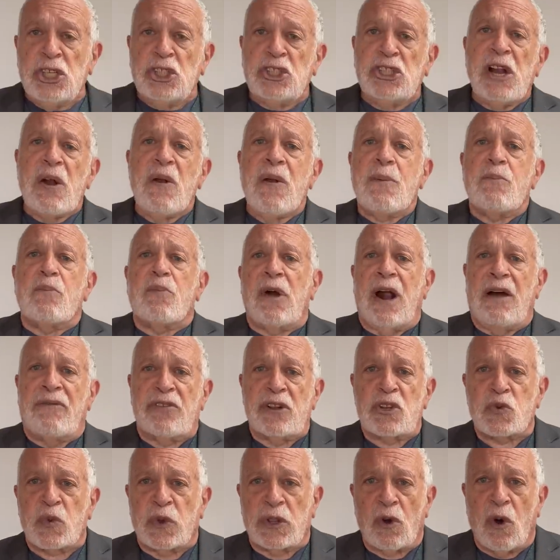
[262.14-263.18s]
Sharing
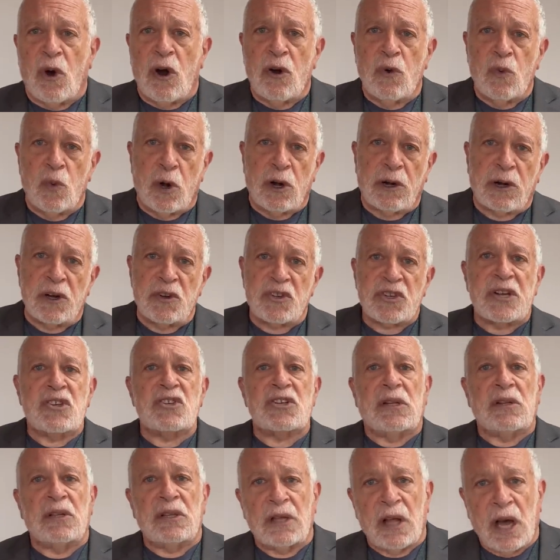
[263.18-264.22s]
profits with all workers is
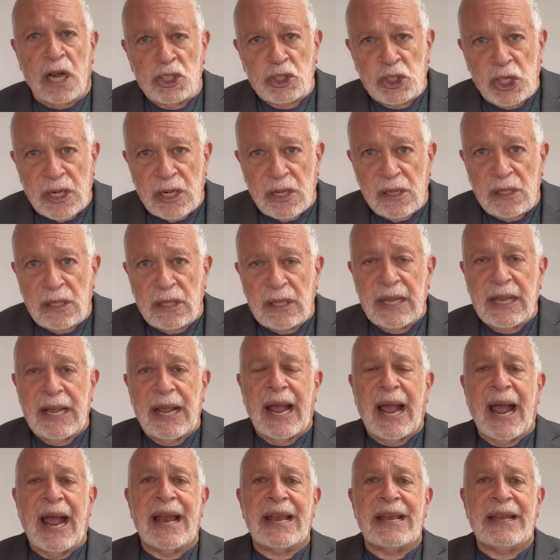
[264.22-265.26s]
a logical
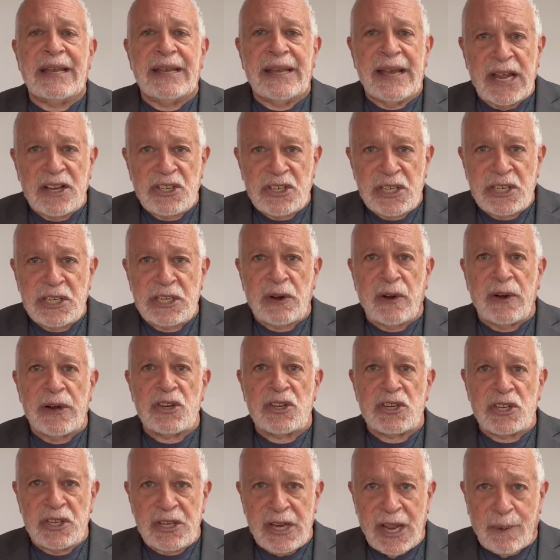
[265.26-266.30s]
and necessary
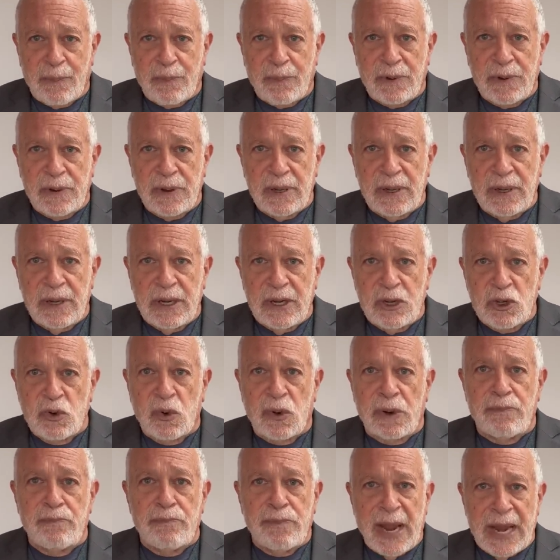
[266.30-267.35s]
step
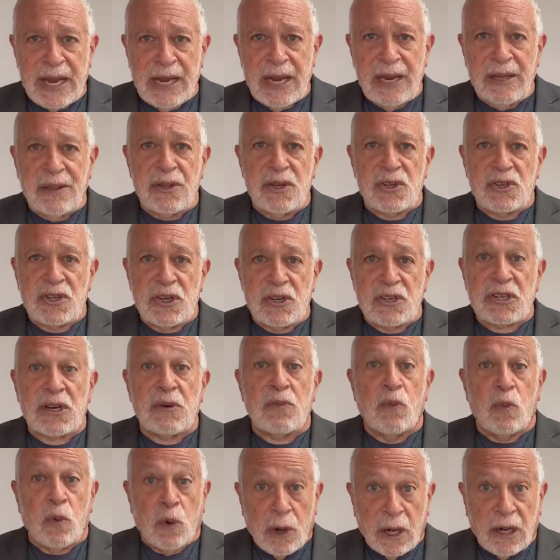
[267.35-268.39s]
toward making the
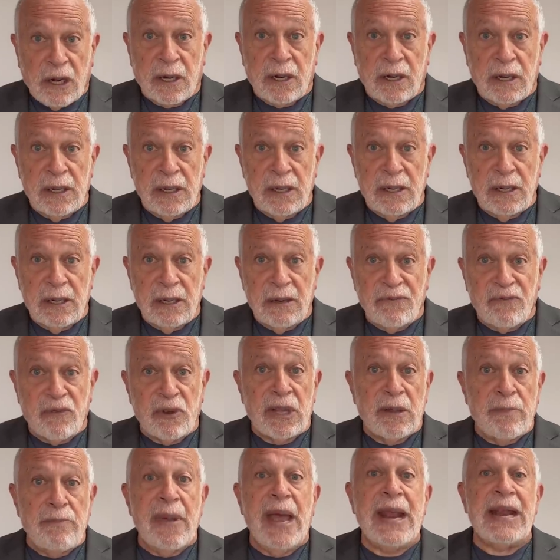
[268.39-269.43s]
system work for
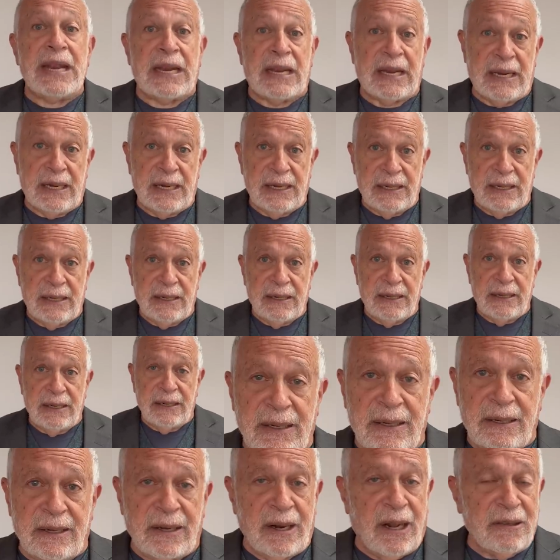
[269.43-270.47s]
the many,
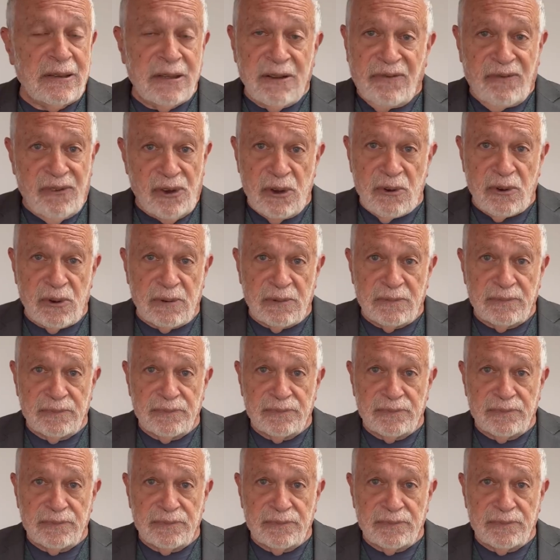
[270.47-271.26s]
not the few.